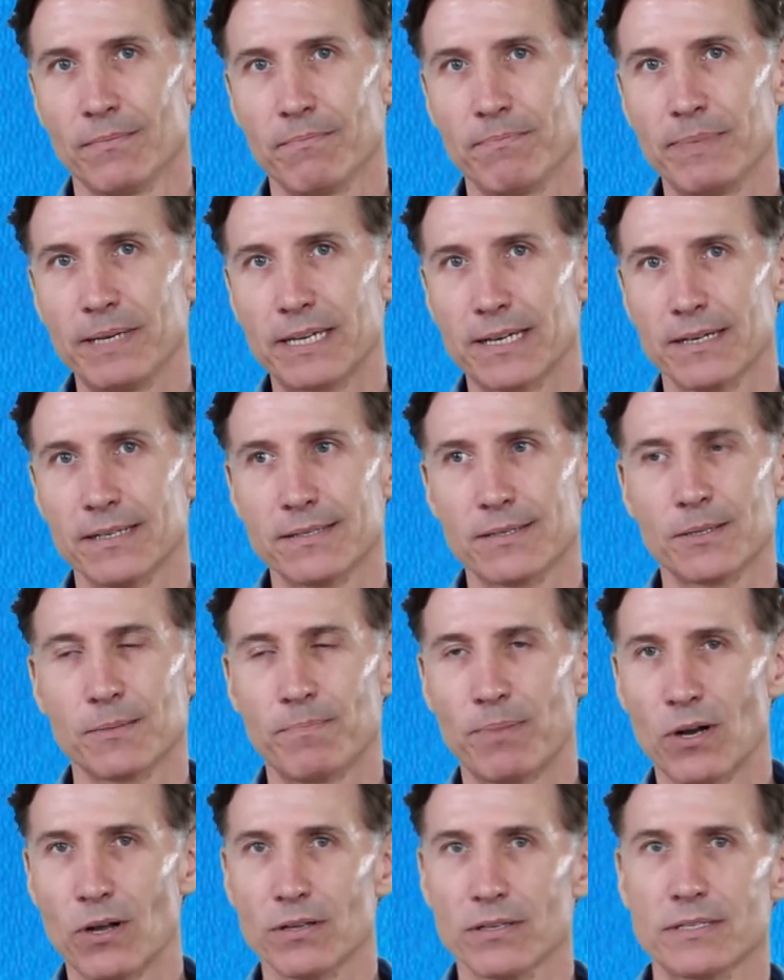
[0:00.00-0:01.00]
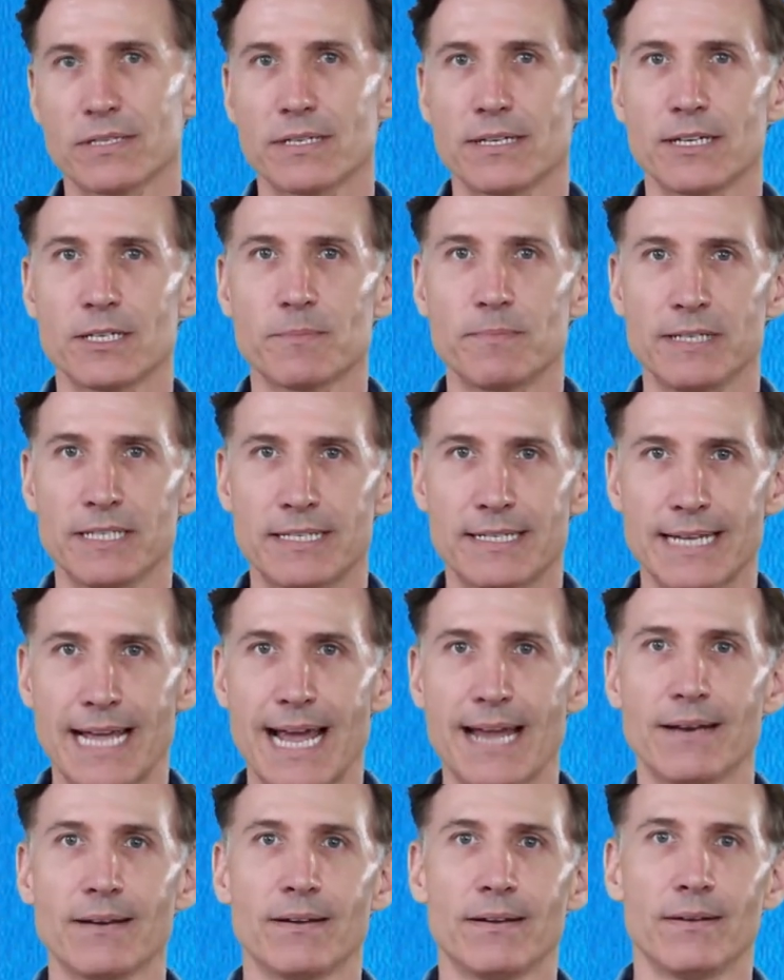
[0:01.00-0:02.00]
because the policy has been
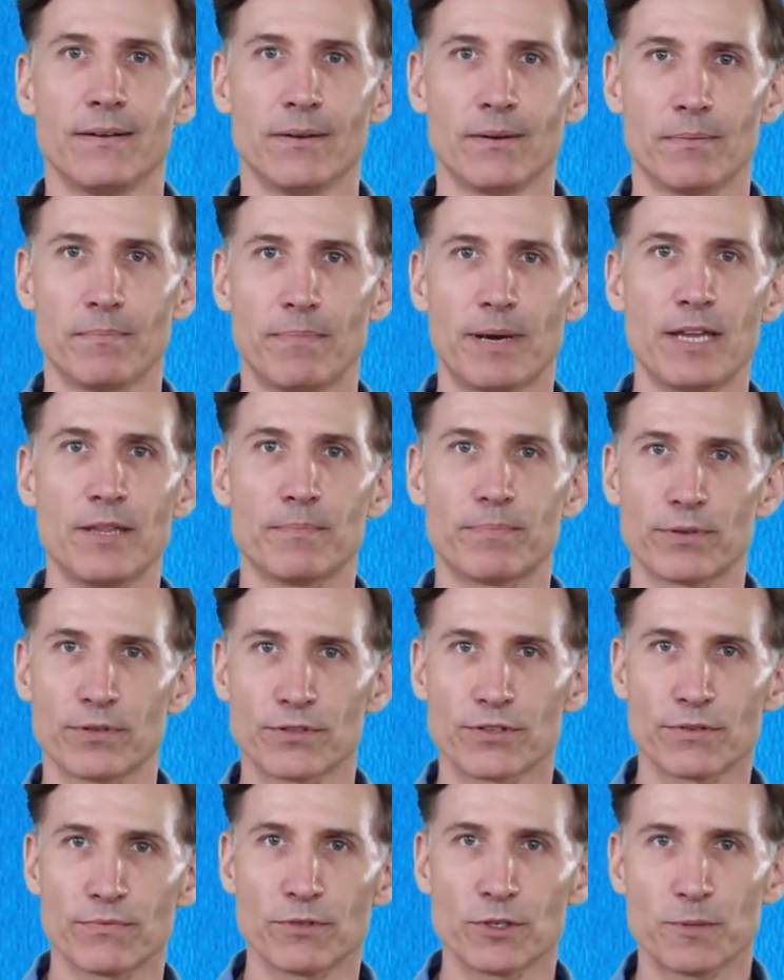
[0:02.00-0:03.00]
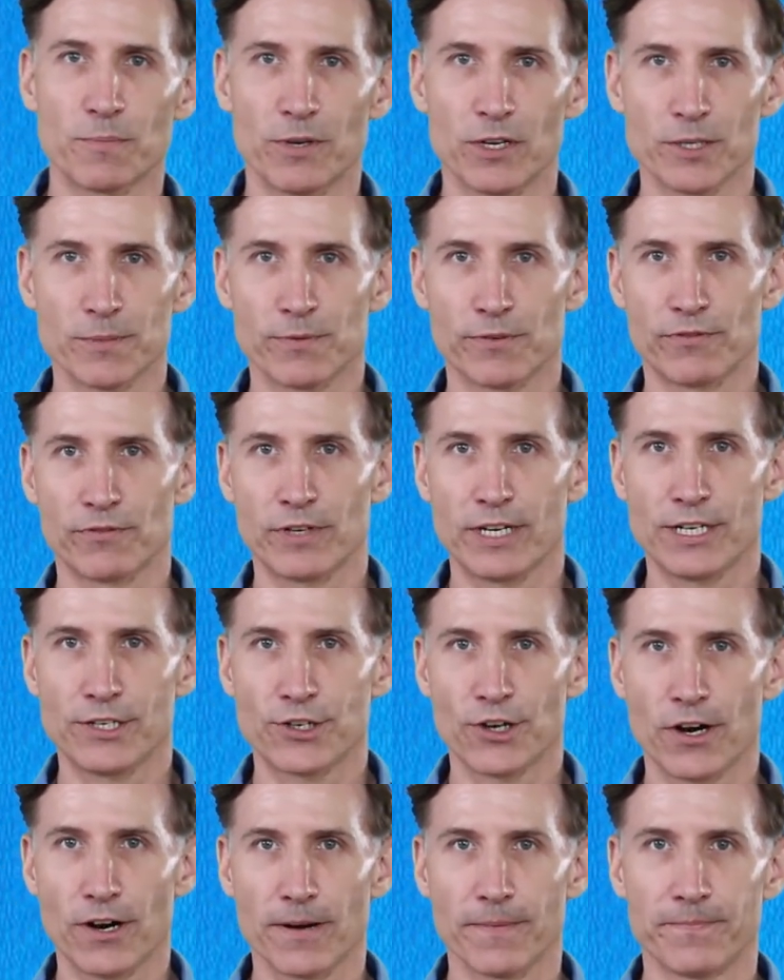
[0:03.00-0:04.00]
set by the person responsible for
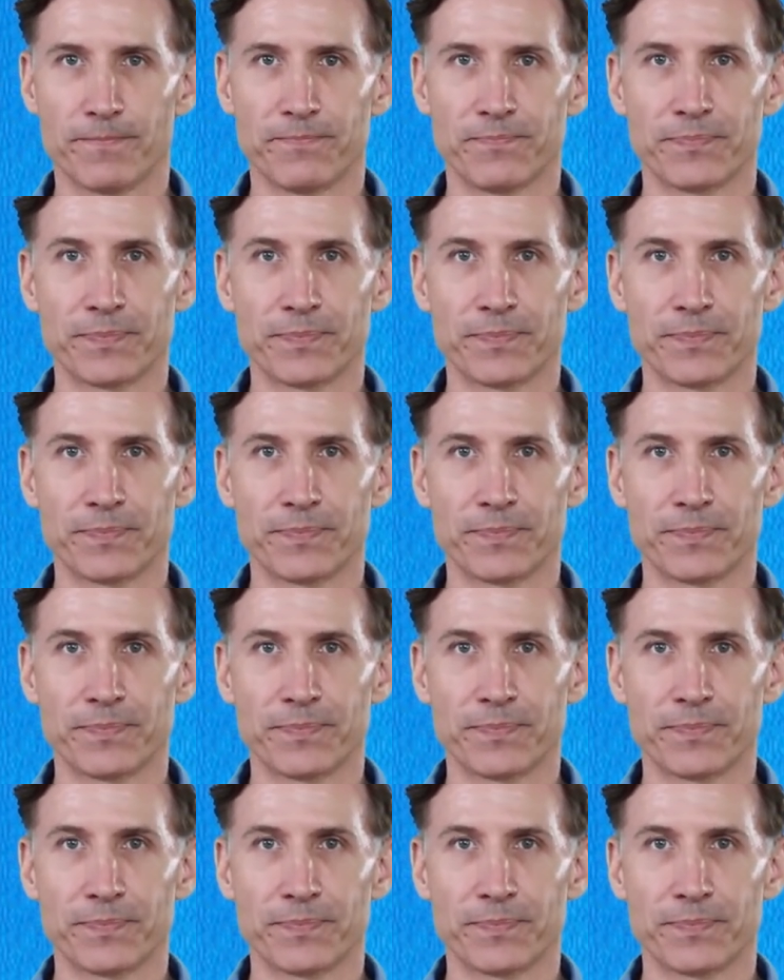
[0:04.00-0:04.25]
HR.